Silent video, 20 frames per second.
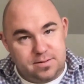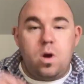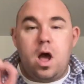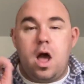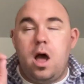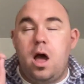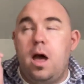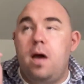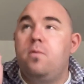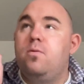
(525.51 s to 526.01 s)

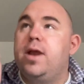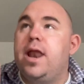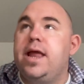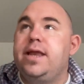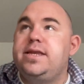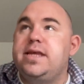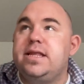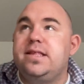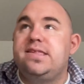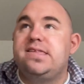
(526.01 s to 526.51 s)
Uh, when I
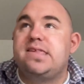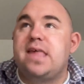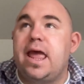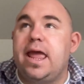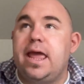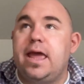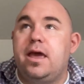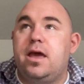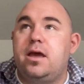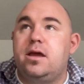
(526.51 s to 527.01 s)
did
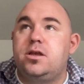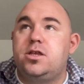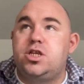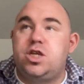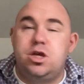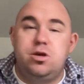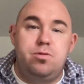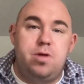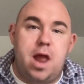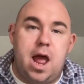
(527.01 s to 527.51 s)
Psych
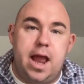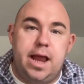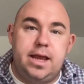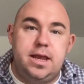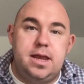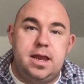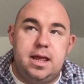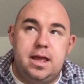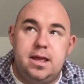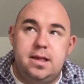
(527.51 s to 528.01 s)

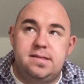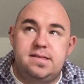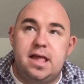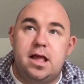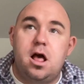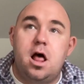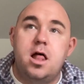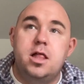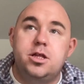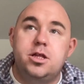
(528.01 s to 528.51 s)
290,
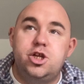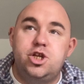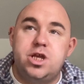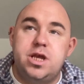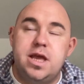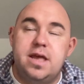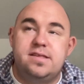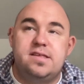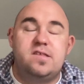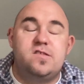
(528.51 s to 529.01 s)
Psychology
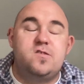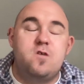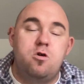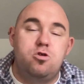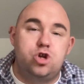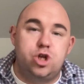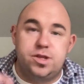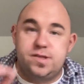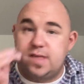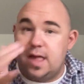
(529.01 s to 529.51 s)
as a
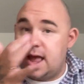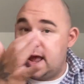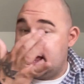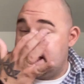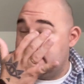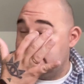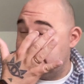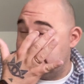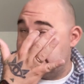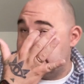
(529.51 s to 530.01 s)
Social
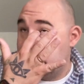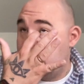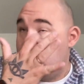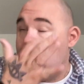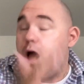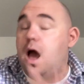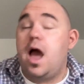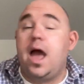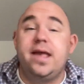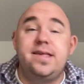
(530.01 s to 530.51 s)
Science,
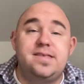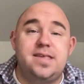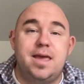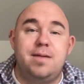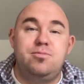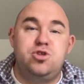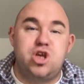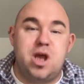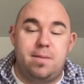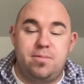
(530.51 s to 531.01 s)
I
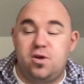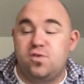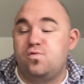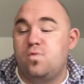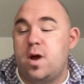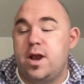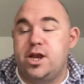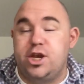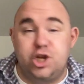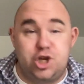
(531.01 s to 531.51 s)
skipped chapters
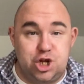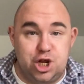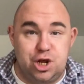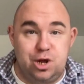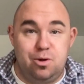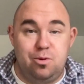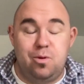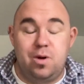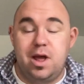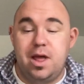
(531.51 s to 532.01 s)
one and
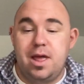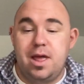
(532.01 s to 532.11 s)
two